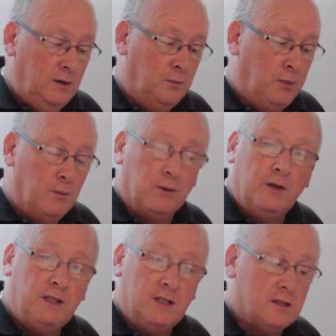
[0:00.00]
You pump
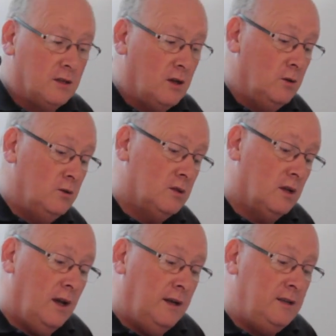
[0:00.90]
grease into those
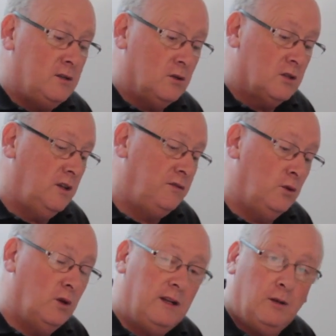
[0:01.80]
and it does give
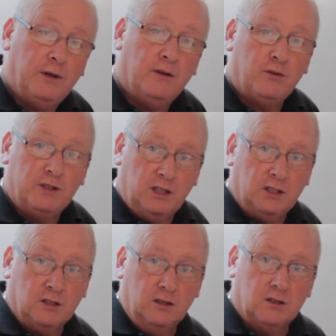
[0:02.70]
you a little bit of
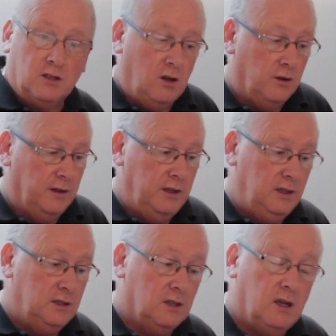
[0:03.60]
resistance on
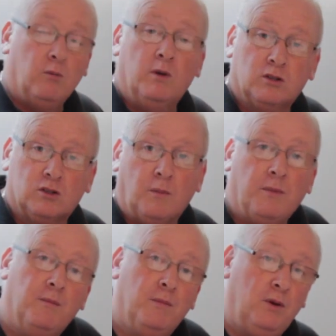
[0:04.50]
these and will stop
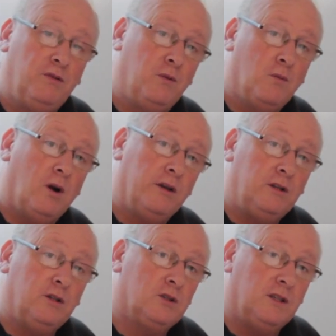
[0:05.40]
them moving while you're
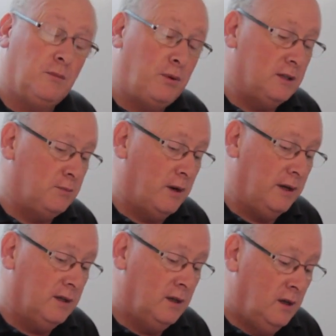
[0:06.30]
using the press
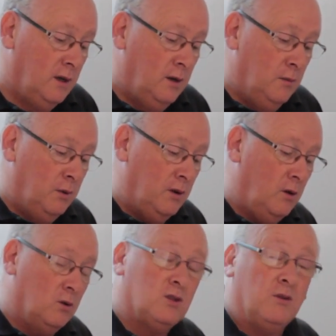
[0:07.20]
brake. But
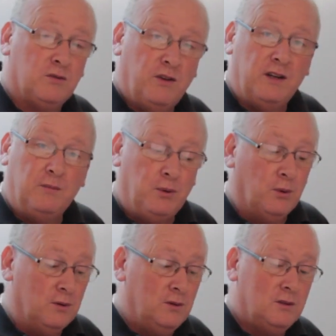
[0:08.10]
also it's very
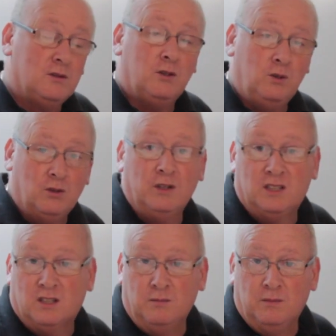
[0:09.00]
important to
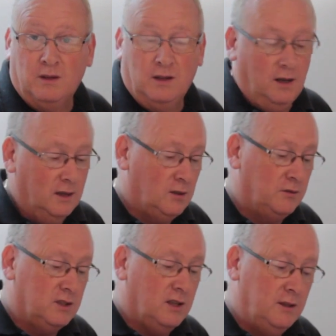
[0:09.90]
grease them, as
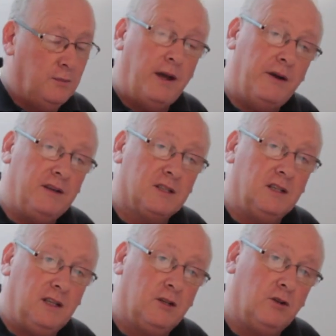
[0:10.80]
obviously the bearings
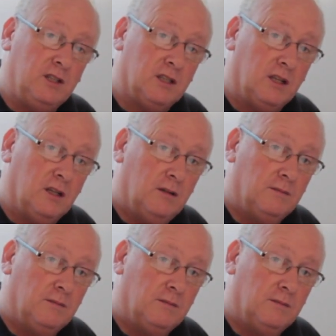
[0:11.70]
need greasing.